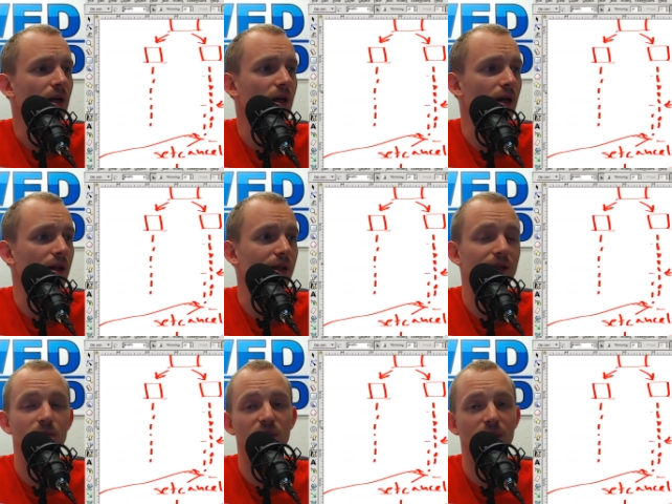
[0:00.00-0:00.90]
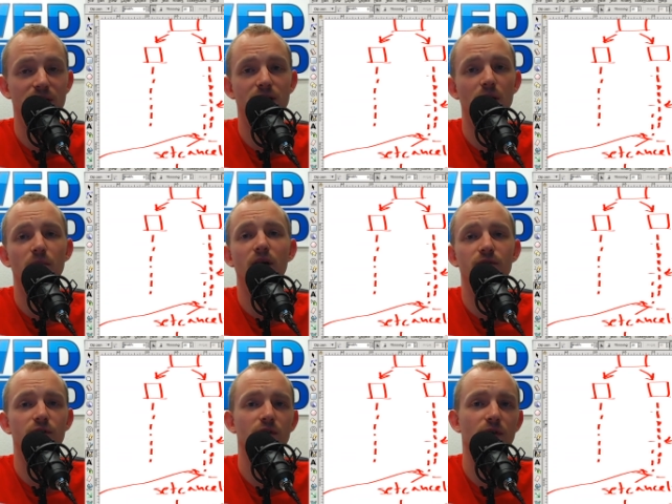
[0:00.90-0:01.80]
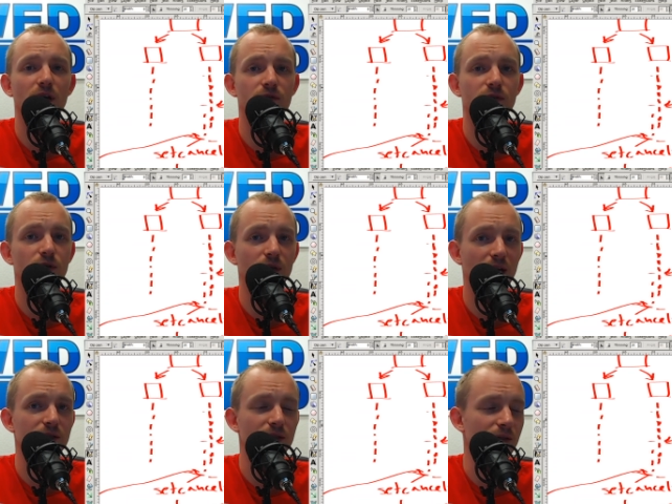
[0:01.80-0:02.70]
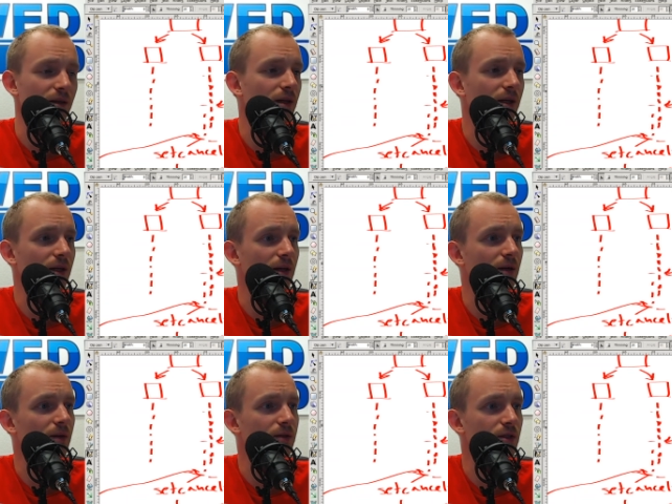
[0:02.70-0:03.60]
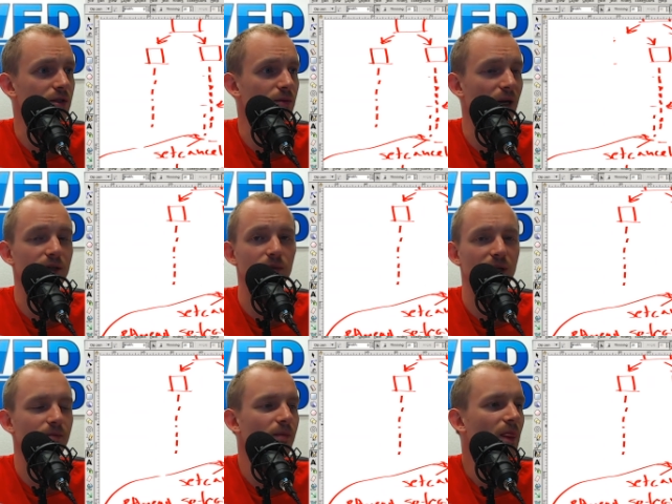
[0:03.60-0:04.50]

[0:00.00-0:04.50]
that can be messed up after you cancel just randomly.